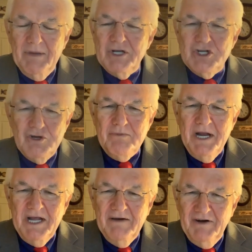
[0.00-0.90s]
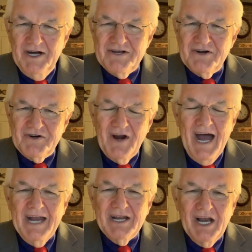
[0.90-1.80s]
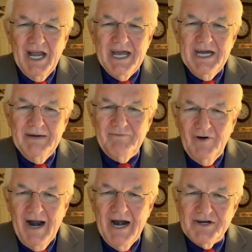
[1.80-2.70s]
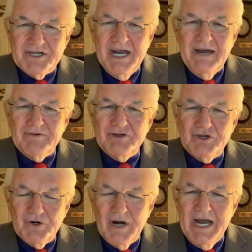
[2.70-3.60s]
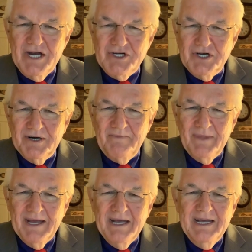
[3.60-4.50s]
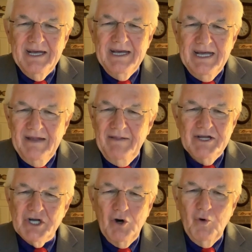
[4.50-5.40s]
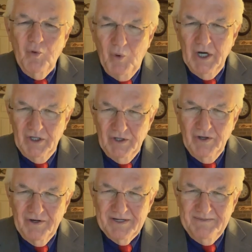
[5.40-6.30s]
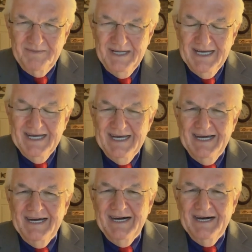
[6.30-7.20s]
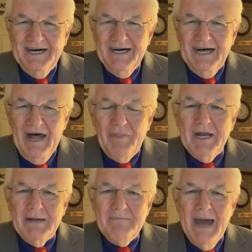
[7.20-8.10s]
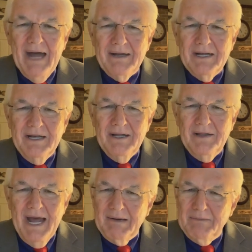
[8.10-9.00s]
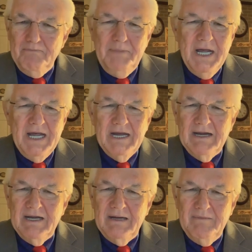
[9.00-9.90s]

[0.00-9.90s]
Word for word: But too many of us are trying to lay up for ourselves treasure in this old world. Uh, I think about uh, that big